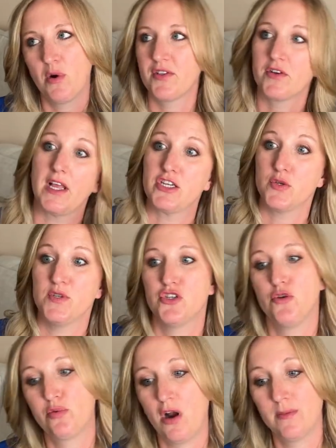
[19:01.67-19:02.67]
They're like doing
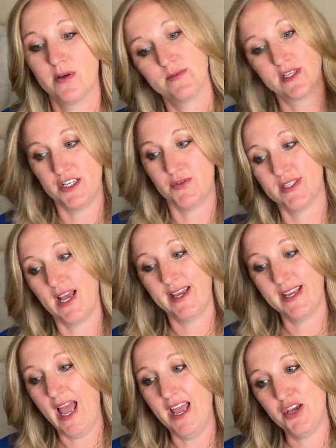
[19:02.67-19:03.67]
two problems and you say,
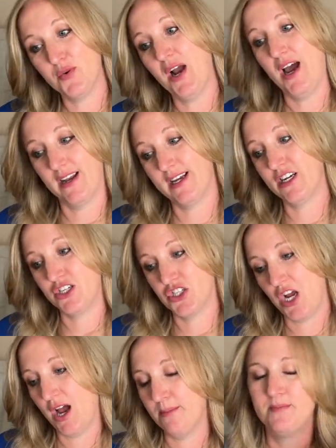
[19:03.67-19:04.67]
yay, you got it, good
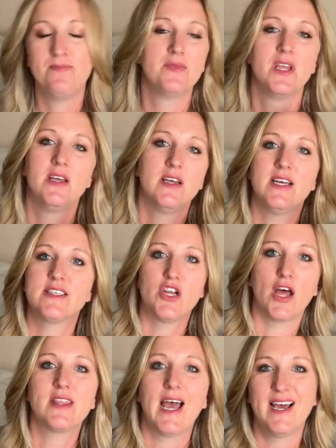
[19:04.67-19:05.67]
job. It's
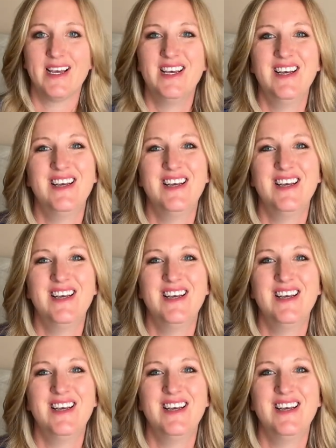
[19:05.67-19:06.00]
not that.